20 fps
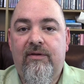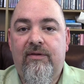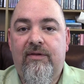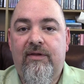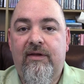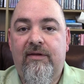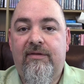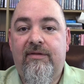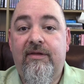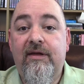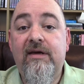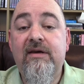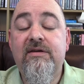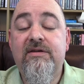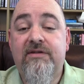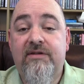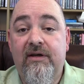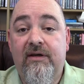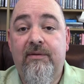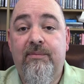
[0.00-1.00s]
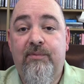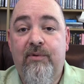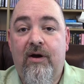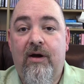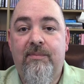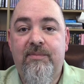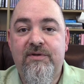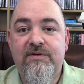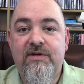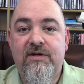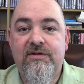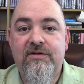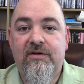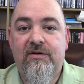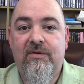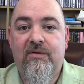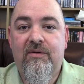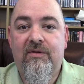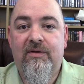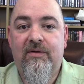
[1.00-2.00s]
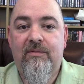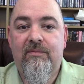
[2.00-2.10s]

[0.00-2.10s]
the theistic proposition or